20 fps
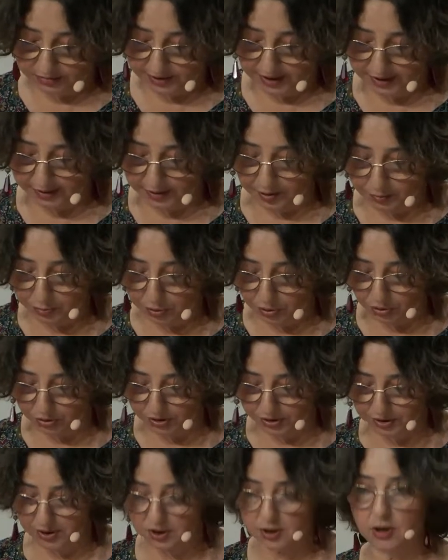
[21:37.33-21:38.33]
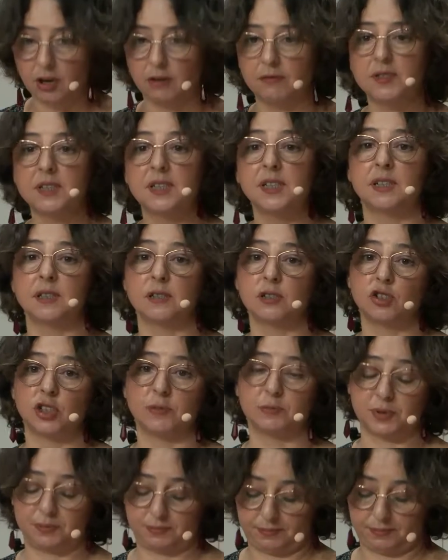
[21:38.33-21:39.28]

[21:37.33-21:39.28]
and the borders of citizenship.